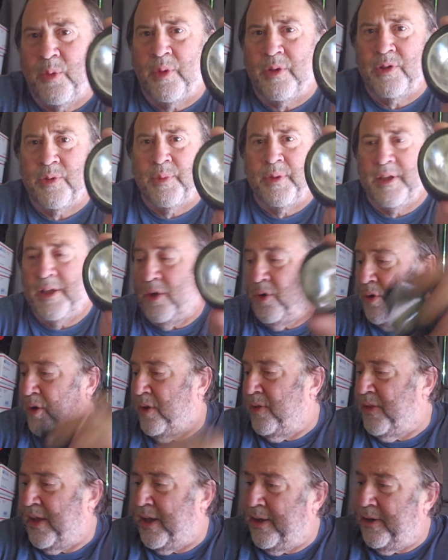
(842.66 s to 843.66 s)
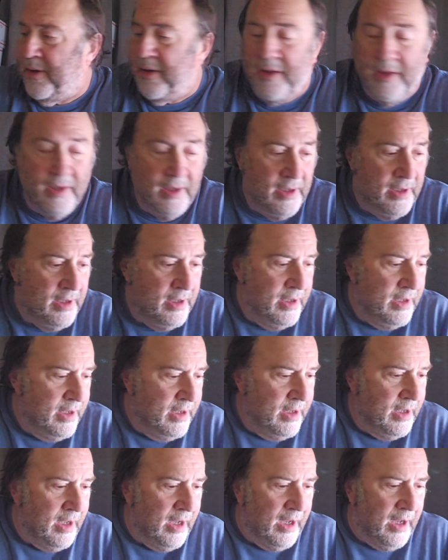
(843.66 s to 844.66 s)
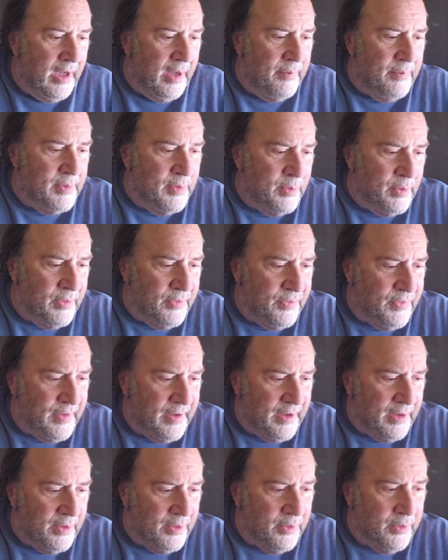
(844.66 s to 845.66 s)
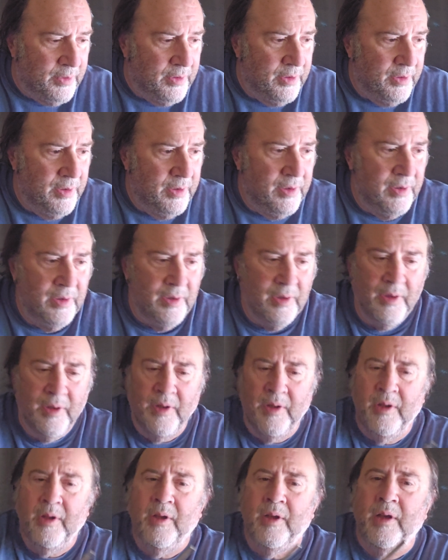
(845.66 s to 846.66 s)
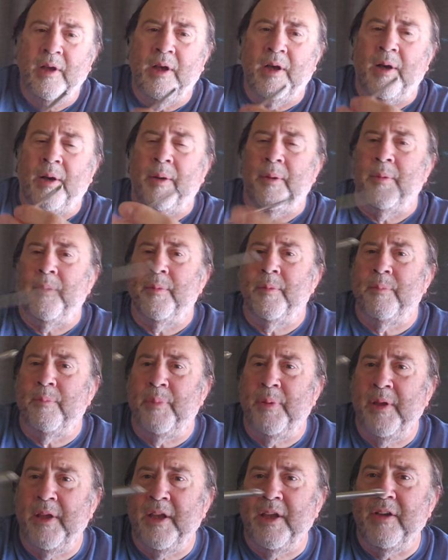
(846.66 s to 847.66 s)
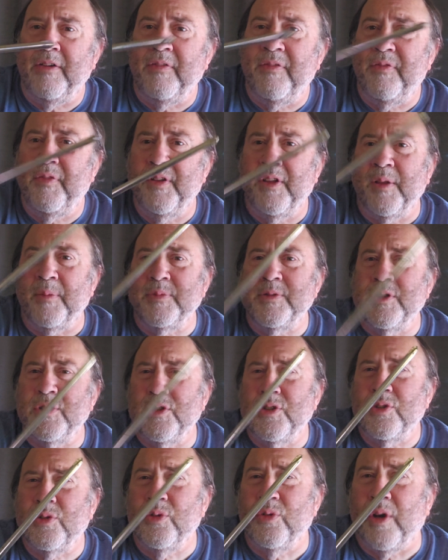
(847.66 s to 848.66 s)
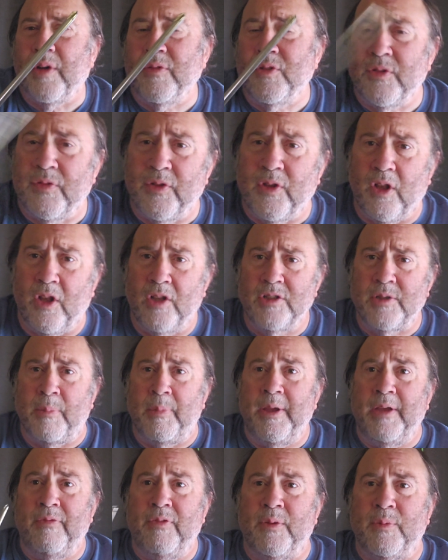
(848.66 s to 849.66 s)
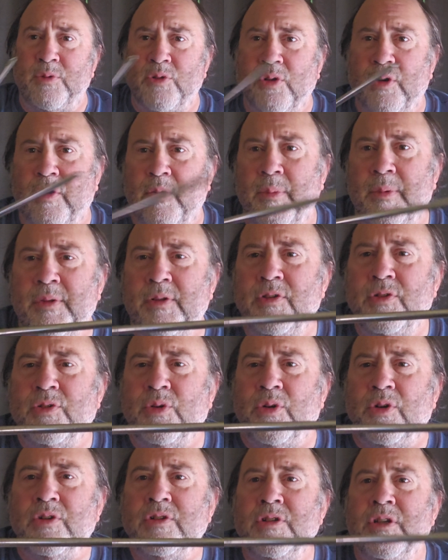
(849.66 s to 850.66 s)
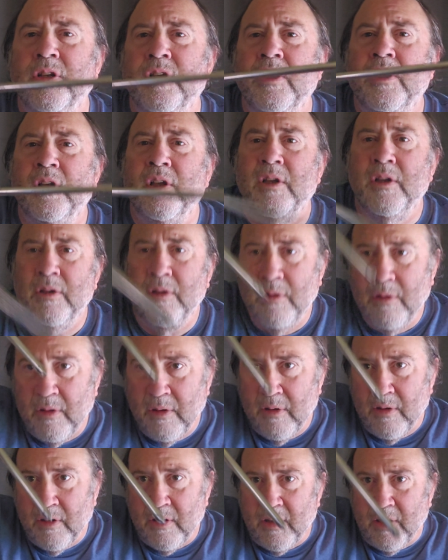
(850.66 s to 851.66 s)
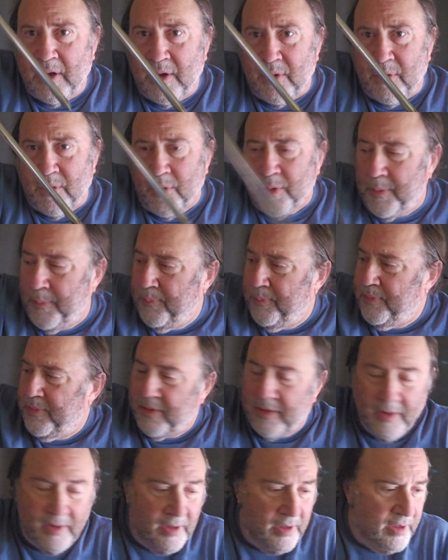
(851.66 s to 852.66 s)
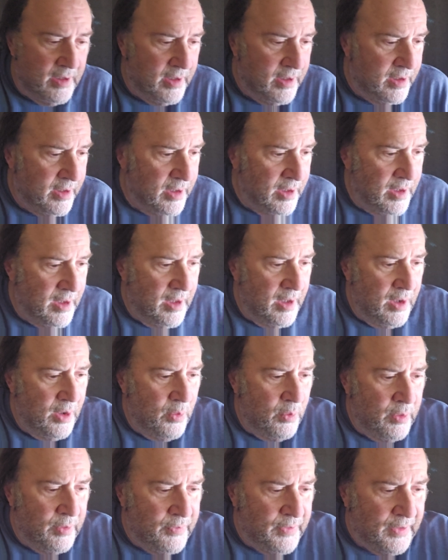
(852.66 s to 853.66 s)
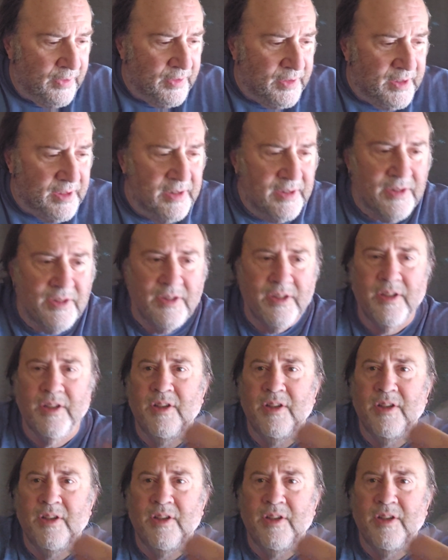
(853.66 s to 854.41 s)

want someone to get hurt on that. Then we found pink Phillips screwdrivers. If you lost a pink Phillips screwdriver, maybe it's yours. I don't know. We found this,